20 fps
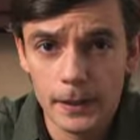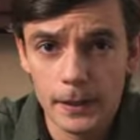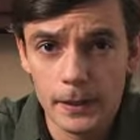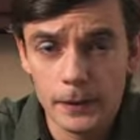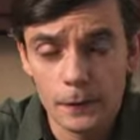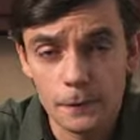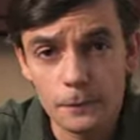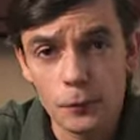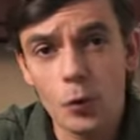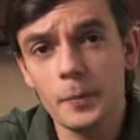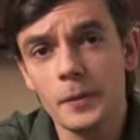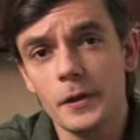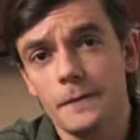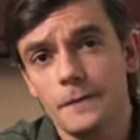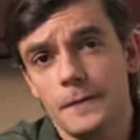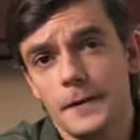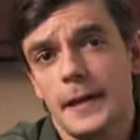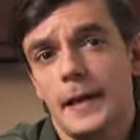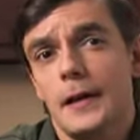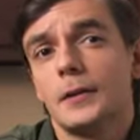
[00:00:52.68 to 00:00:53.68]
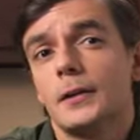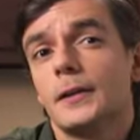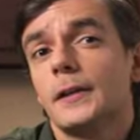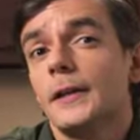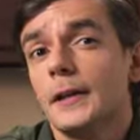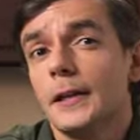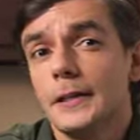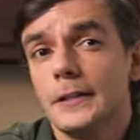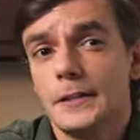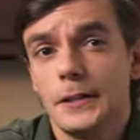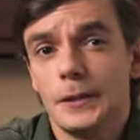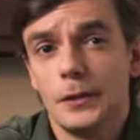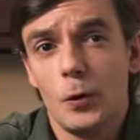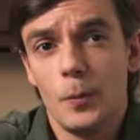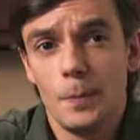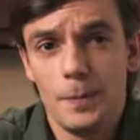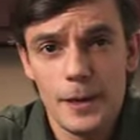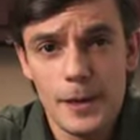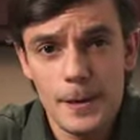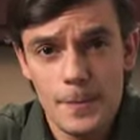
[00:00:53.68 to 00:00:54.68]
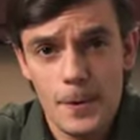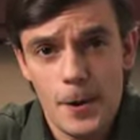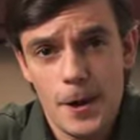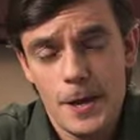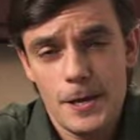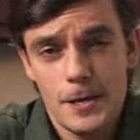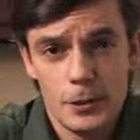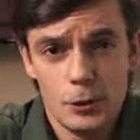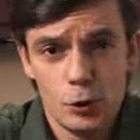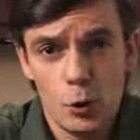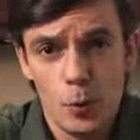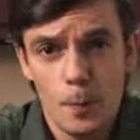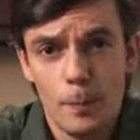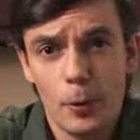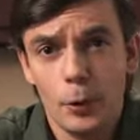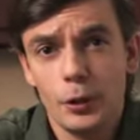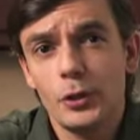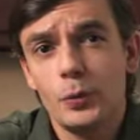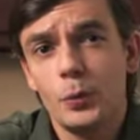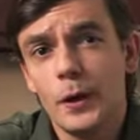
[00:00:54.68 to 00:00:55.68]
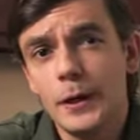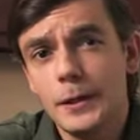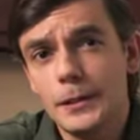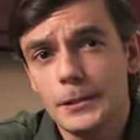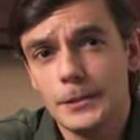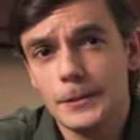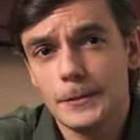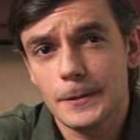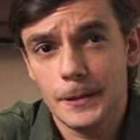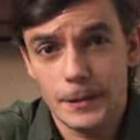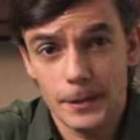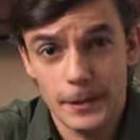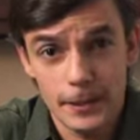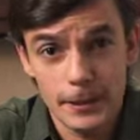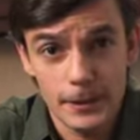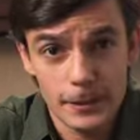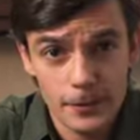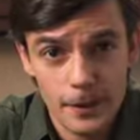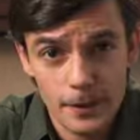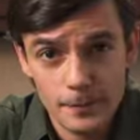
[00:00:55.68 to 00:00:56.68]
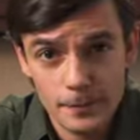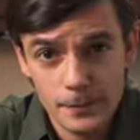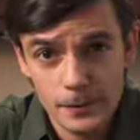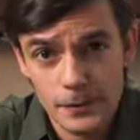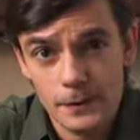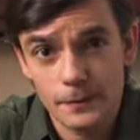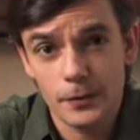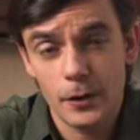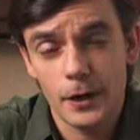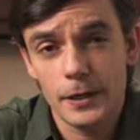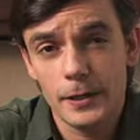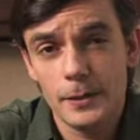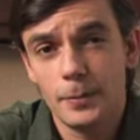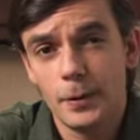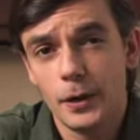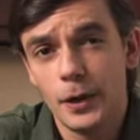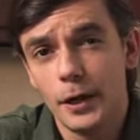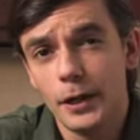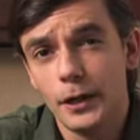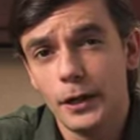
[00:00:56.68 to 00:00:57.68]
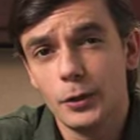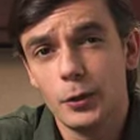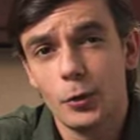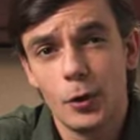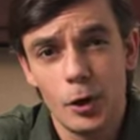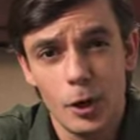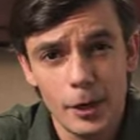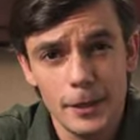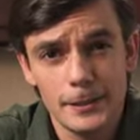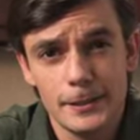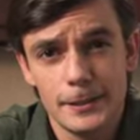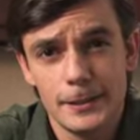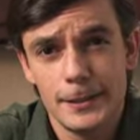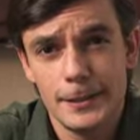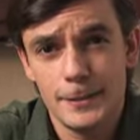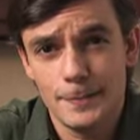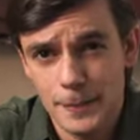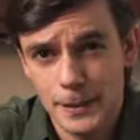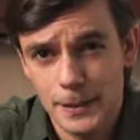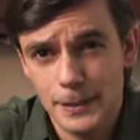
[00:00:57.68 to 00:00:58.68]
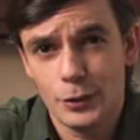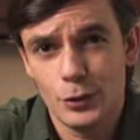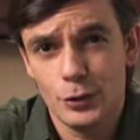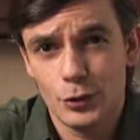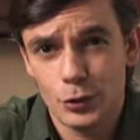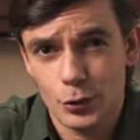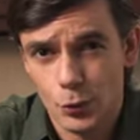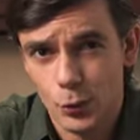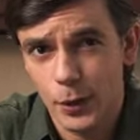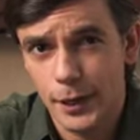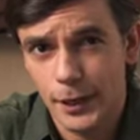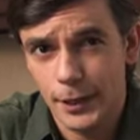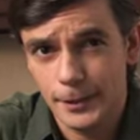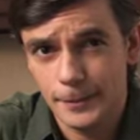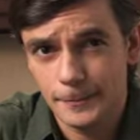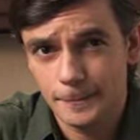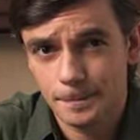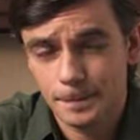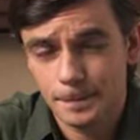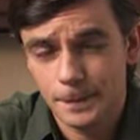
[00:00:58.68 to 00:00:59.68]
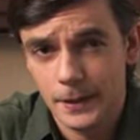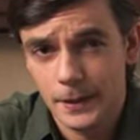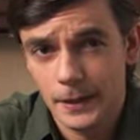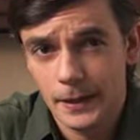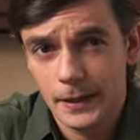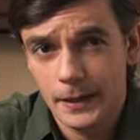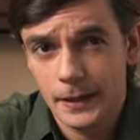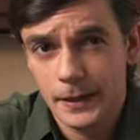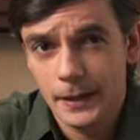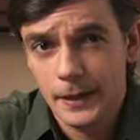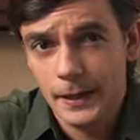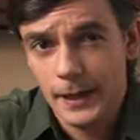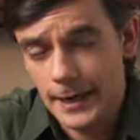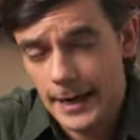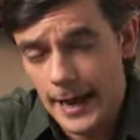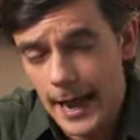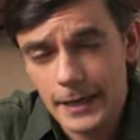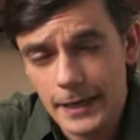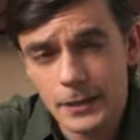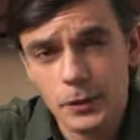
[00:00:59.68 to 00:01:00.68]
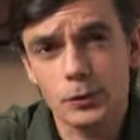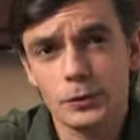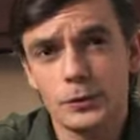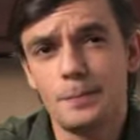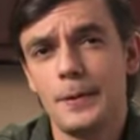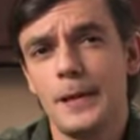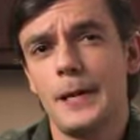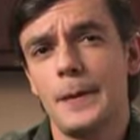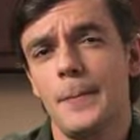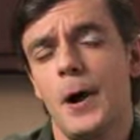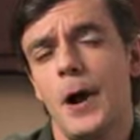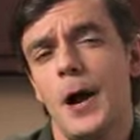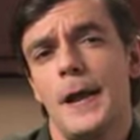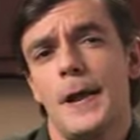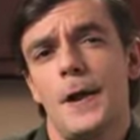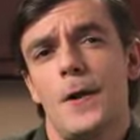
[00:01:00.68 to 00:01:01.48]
The formula for calculating your BMI is your body weight in kilograms divided by your height in meters squared. An adult BMI